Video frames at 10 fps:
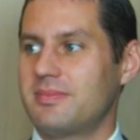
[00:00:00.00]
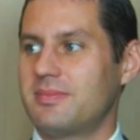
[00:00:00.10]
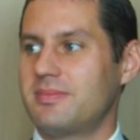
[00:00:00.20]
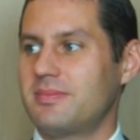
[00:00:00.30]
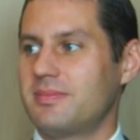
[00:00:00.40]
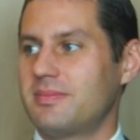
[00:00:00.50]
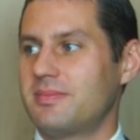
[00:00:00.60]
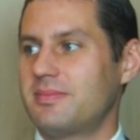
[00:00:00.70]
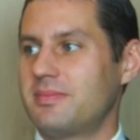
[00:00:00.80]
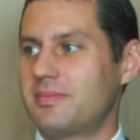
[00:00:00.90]

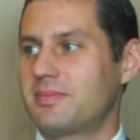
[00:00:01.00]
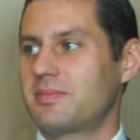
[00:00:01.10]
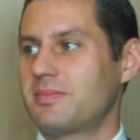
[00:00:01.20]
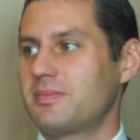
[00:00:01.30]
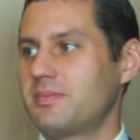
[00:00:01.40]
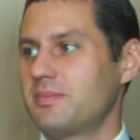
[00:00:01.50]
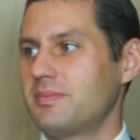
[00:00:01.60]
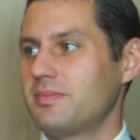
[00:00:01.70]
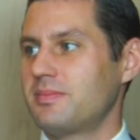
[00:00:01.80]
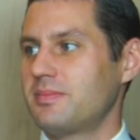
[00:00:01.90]

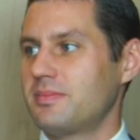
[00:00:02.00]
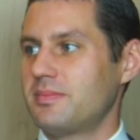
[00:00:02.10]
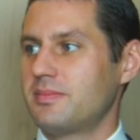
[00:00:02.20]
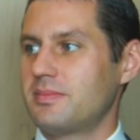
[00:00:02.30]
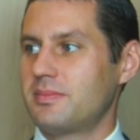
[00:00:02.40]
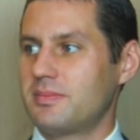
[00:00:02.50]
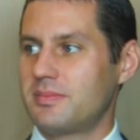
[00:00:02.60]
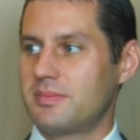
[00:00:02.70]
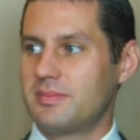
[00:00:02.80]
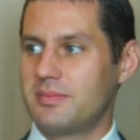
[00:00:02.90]

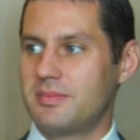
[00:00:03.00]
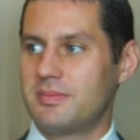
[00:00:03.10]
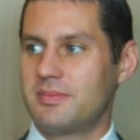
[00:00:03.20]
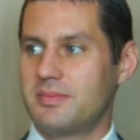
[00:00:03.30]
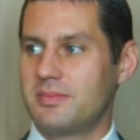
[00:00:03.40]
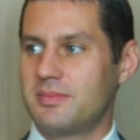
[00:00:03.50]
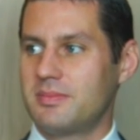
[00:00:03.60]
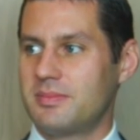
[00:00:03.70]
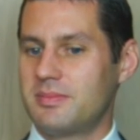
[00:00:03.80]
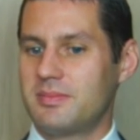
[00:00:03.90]

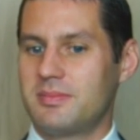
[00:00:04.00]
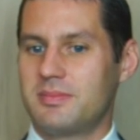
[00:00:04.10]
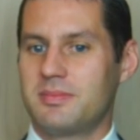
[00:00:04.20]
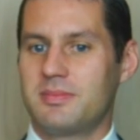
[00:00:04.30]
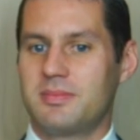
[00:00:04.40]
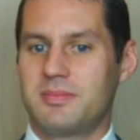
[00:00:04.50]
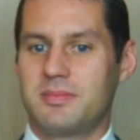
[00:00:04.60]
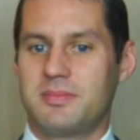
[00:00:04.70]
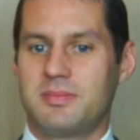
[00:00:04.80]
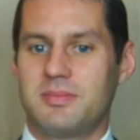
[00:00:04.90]

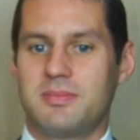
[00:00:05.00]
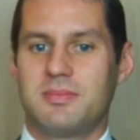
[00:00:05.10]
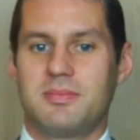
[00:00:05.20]
[no speech]